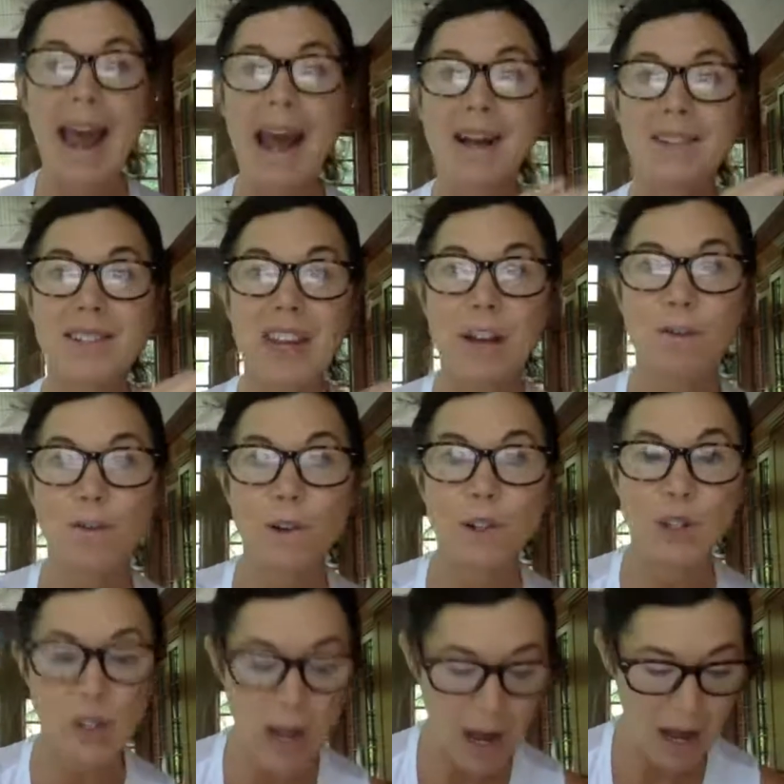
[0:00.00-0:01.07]
asking for
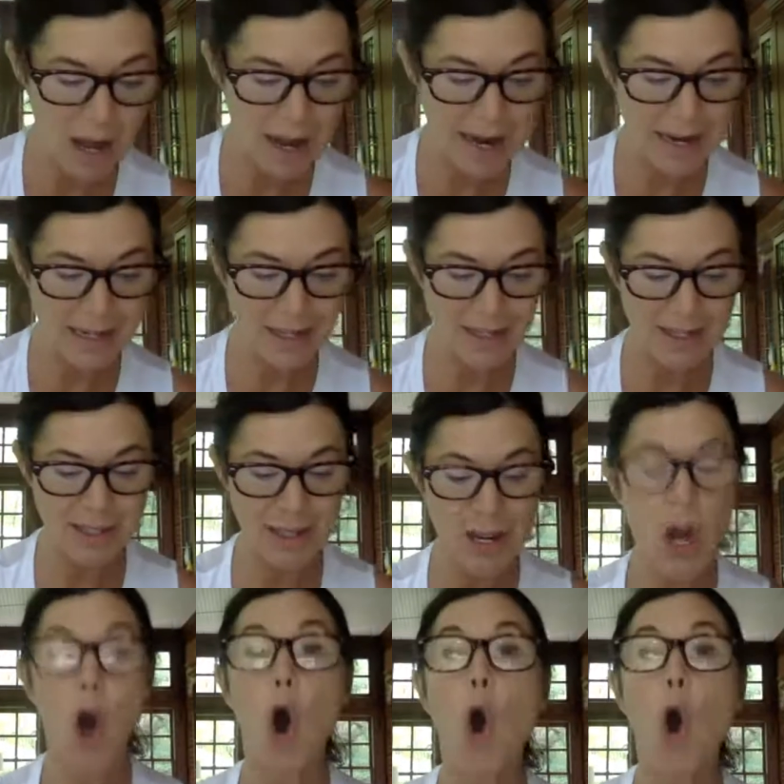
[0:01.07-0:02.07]
signs,